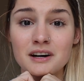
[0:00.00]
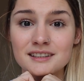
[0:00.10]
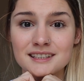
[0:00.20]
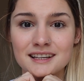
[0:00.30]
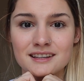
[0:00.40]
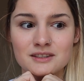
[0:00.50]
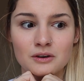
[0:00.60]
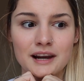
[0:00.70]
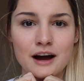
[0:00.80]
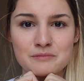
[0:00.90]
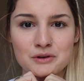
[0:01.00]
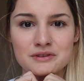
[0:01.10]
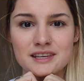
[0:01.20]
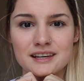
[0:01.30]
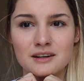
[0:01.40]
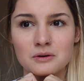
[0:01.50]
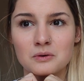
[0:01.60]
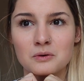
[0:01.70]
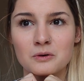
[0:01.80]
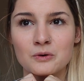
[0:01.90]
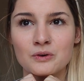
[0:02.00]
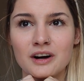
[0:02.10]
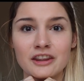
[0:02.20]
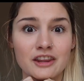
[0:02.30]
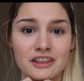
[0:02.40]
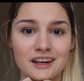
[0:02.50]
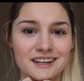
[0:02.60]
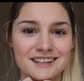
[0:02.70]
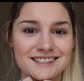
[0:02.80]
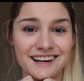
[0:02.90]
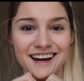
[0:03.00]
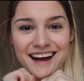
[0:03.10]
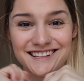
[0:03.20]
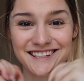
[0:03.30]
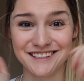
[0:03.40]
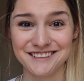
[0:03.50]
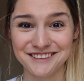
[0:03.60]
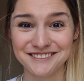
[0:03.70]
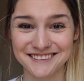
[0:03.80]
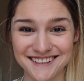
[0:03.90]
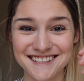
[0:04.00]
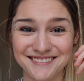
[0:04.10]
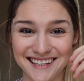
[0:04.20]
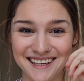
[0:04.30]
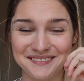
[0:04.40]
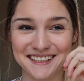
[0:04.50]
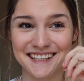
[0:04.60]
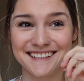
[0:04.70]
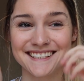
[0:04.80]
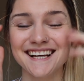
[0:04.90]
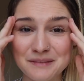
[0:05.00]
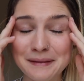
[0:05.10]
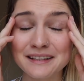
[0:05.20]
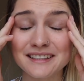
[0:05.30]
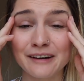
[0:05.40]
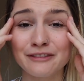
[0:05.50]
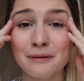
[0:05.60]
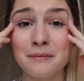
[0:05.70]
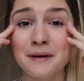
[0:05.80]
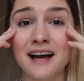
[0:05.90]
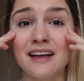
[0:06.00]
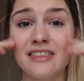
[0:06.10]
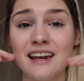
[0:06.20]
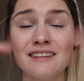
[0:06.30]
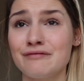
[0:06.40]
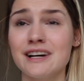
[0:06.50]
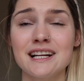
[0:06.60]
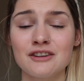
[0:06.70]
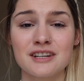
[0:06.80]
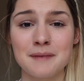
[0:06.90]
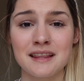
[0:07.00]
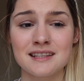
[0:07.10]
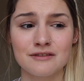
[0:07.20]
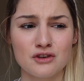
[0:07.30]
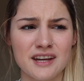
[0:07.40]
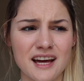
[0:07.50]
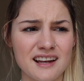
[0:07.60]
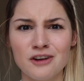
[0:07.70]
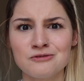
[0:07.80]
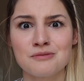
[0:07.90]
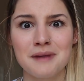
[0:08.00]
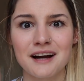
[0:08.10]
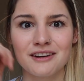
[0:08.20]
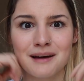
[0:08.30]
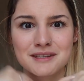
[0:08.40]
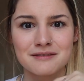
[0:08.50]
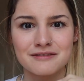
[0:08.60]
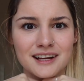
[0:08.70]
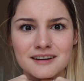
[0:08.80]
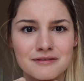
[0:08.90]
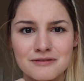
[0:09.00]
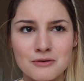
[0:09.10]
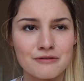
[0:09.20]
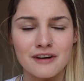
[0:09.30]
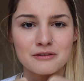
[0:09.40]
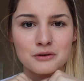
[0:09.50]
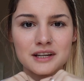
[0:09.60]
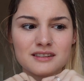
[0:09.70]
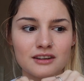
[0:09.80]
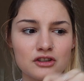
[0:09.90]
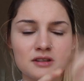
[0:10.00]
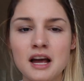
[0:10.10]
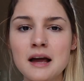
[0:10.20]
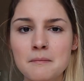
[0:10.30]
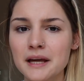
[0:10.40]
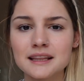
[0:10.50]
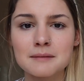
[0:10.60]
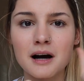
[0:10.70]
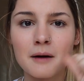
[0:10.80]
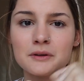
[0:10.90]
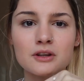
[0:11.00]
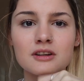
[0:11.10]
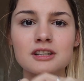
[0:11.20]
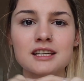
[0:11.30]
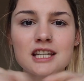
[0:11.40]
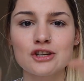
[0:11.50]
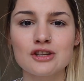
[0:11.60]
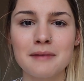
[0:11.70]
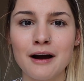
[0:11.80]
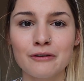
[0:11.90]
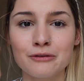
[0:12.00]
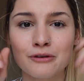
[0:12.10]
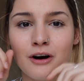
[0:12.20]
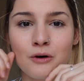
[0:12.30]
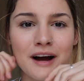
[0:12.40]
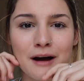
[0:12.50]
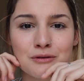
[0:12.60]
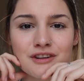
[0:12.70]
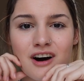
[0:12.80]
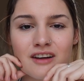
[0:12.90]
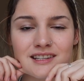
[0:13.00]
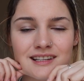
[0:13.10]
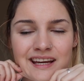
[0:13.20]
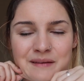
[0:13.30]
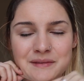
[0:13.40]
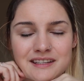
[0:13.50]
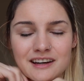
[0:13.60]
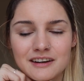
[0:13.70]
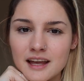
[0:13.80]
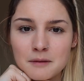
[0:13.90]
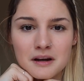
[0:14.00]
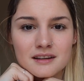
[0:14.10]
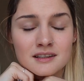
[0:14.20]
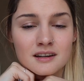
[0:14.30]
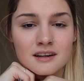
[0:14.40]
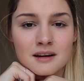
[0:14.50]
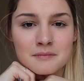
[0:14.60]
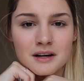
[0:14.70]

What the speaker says: parties or loud music or other things and you'll want some earplugs. Just pick yourself up a pair. They're really not expensive. You can get 100 pack on Amazon for like £4 or £5. So just pick them up. You can dish them out if your whole house can't sleep. So earplugs and an eye